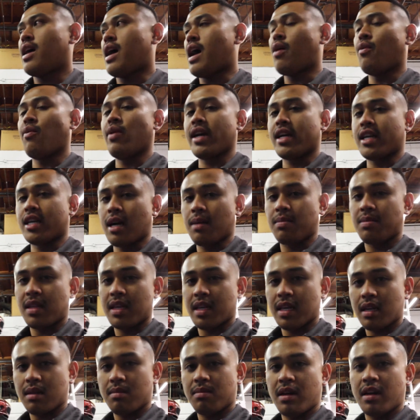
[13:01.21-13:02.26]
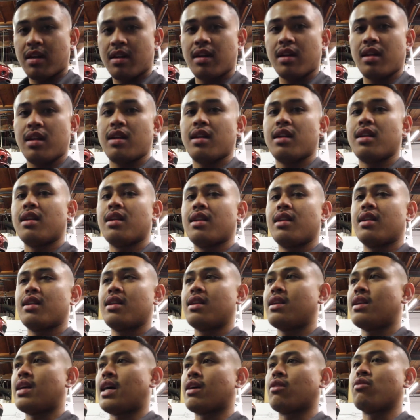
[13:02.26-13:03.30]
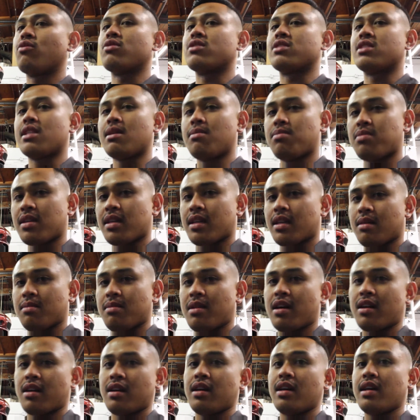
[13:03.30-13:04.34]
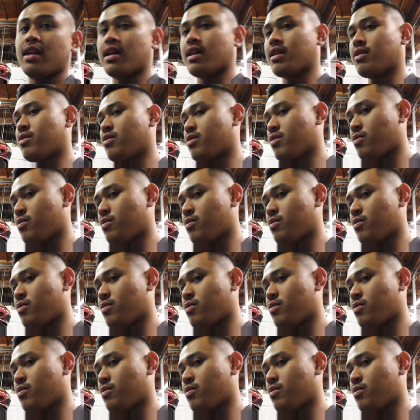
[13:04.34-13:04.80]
wake up thinking about it, I go to sleep thinking about it, and I go